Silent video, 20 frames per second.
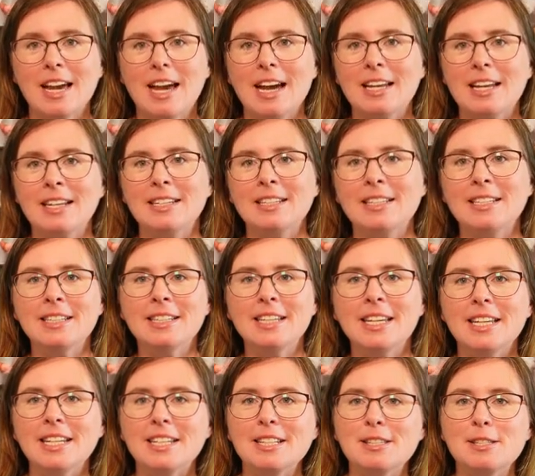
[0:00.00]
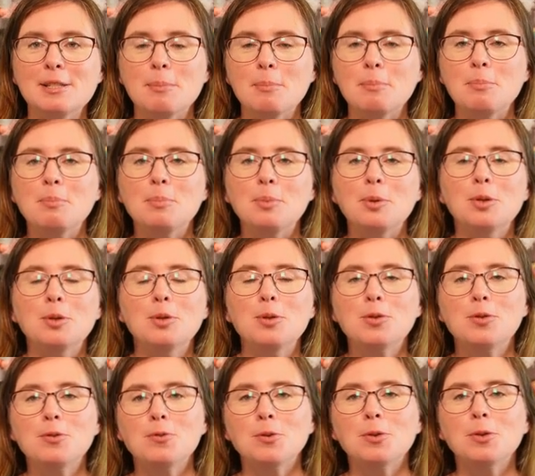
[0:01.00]
and it is
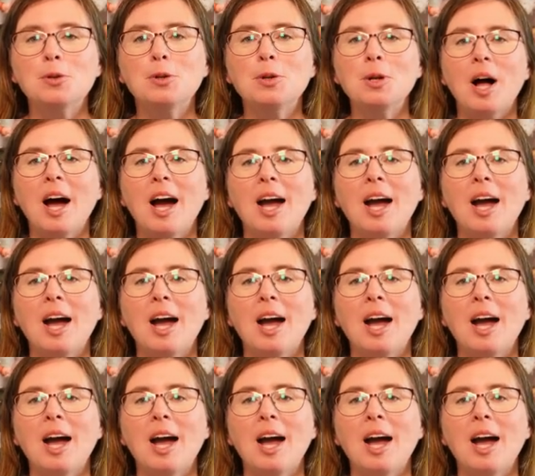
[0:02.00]
beautiful.